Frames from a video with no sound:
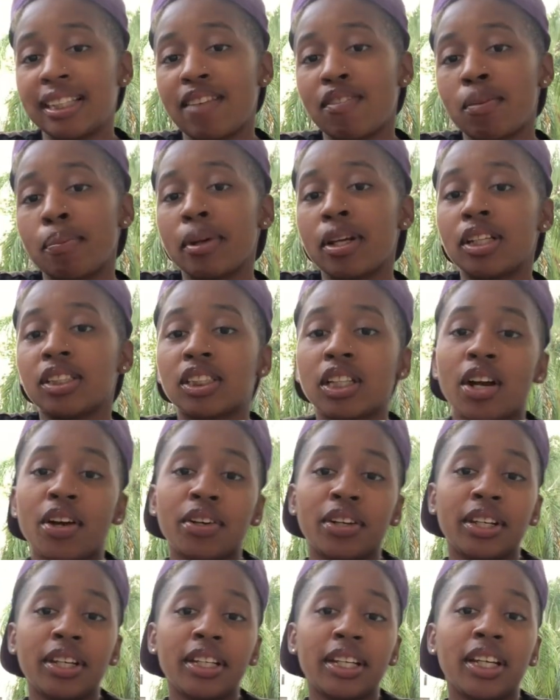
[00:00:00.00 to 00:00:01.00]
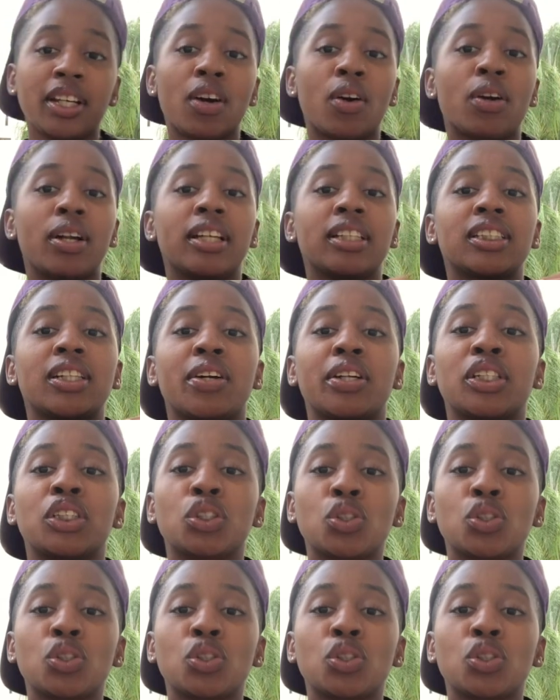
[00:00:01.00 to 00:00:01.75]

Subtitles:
Never been an attorney. Didn't go to attorney